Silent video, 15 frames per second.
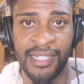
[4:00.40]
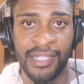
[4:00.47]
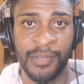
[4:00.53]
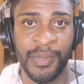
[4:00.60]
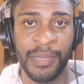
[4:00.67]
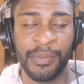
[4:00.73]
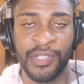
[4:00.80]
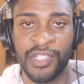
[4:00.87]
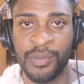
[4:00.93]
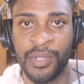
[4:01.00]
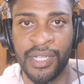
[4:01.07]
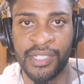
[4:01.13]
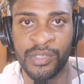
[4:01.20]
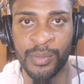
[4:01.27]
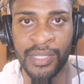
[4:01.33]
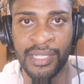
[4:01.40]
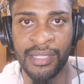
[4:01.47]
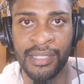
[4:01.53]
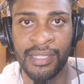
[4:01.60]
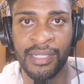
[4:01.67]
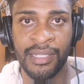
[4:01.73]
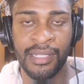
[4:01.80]
and the people she works
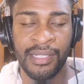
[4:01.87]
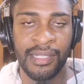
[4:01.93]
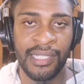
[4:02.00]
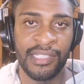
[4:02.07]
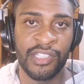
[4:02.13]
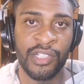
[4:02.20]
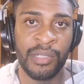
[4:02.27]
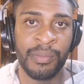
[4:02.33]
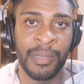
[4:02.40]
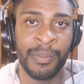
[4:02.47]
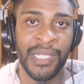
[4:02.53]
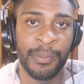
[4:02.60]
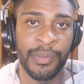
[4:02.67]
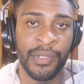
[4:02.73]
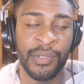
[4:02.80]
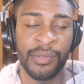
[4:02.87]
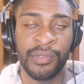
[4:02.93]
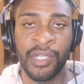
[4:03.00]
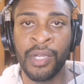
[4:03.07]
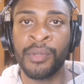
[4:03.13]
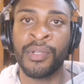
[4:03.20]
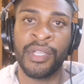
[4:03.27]
with, it's going to be people who
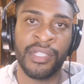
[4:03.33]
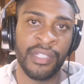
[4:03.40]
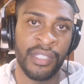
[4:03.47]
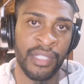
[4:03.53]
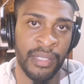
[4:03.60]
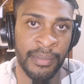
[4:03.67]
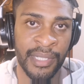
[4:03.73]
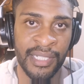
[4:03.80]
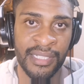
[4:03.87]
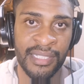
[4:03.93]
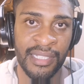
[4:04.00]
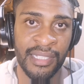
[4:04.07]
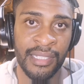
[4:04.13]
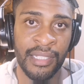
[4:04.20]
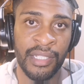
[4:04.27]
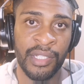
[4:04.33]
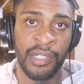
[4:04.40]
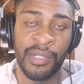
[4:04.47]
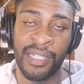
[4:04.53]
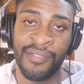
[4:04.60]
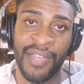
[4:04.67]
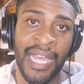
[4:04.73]
don't know your community,
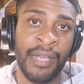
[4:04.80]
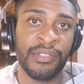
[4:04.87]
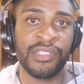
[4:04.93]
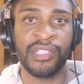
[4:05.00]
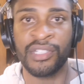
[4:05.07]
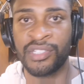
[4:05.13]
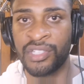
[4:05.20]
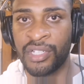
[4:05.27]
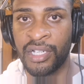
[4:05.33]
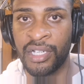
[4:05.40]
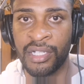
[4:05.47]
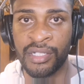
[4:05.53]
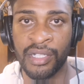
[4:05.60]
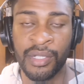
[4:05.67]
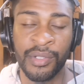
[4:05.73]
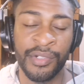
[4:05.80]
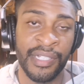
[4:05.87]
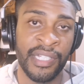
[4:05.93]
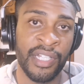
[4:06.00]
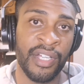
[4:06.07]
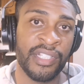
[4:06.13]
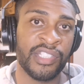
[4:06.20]
who live outside Chicago
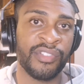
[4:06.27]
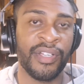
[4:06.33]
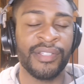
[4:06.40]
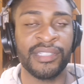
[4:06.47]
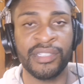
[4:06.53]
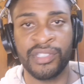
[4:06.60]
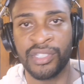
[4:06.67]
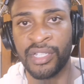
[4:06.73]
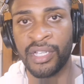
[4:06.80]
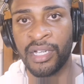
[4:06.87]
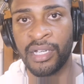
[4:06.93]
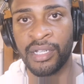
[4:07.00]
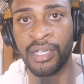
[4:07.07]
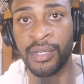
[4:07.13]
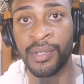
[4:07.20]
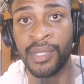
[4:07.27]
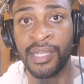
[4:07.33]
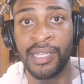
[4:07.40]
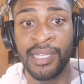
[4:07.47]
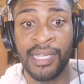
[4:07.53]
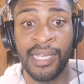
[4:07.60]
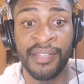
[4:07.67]
or in nicer areas in Chicago,
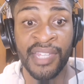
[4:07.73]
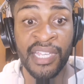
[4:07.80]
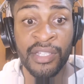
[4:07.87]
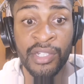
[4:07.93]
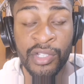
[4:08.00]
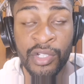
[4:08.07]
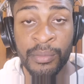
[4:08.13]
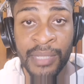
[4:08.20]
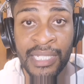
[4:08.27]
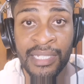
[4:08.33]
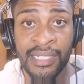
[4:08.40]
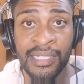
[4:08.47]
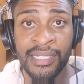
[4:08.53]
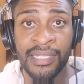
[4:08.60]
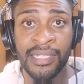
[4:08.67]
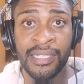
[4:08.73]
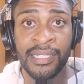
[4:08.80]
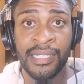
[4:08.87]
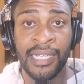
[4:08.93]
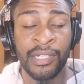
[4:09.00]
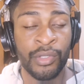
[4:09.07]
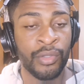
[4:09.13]
and they're going to come in
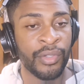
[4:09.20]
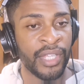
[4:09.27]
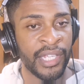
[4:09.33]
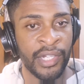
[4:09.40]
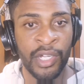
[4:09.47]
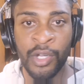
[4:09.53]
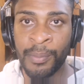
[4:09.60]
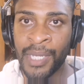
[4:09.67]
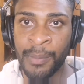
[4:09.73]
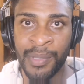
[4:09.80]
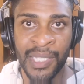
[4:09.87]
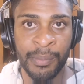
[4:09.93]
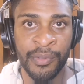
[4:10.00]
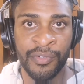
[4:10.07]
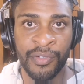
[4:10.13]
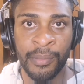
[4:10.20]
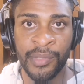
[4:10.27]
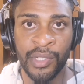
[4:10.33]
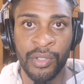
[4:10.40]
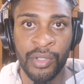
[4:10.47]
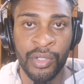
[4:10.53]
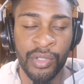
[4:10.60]
and all they know about people
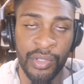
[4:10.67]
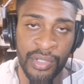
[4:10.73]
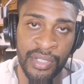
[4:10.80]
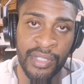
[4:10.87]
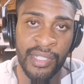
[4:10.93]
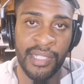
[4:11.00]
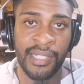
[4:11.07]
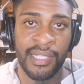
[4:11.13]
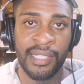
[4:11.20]
from your hood